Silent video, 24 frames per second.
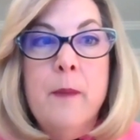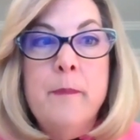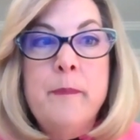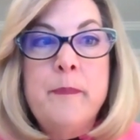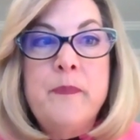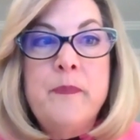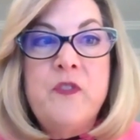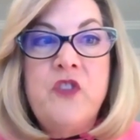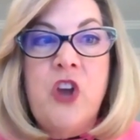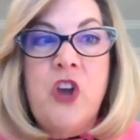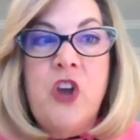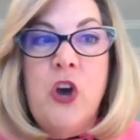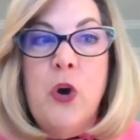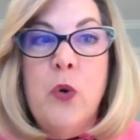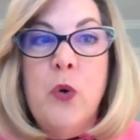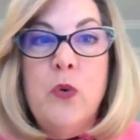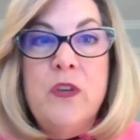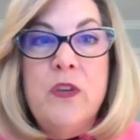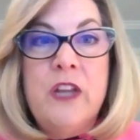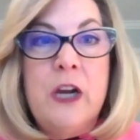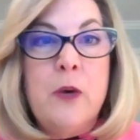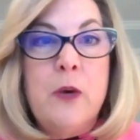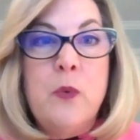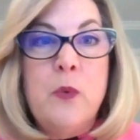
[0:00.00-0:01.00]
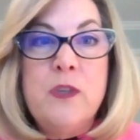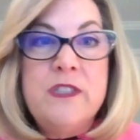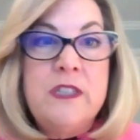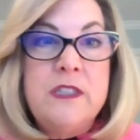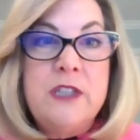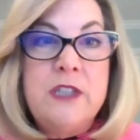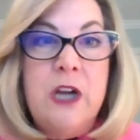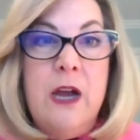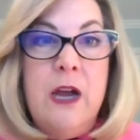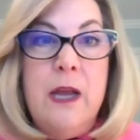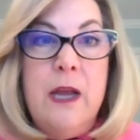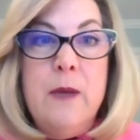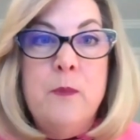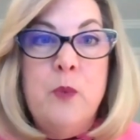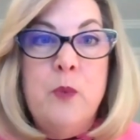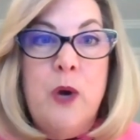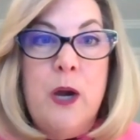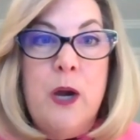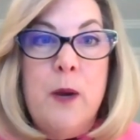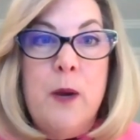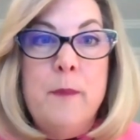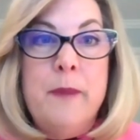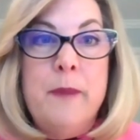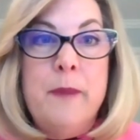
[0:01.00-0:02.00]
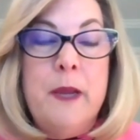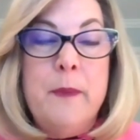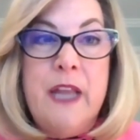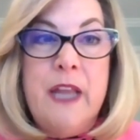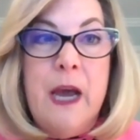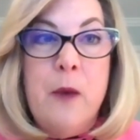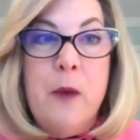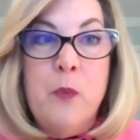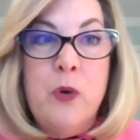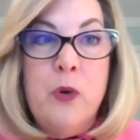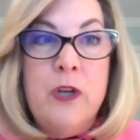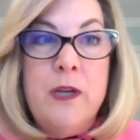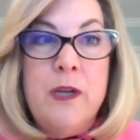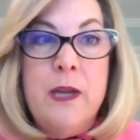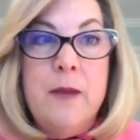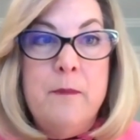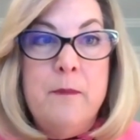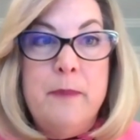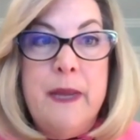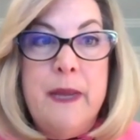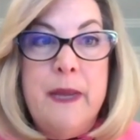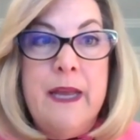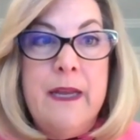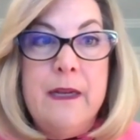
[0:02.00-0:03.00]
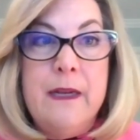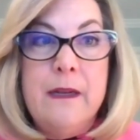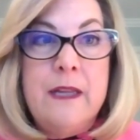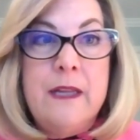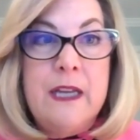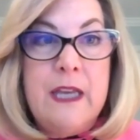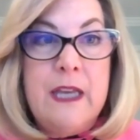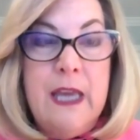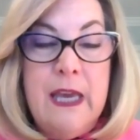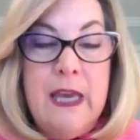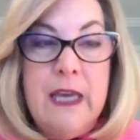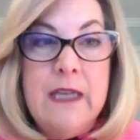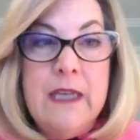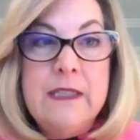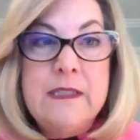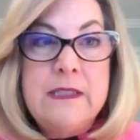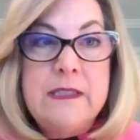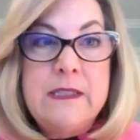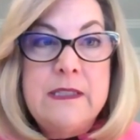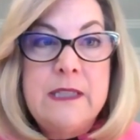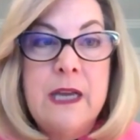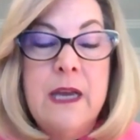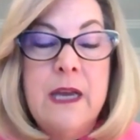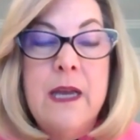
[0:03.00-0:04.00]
So there was a time where maybe that wouldn't have been the case,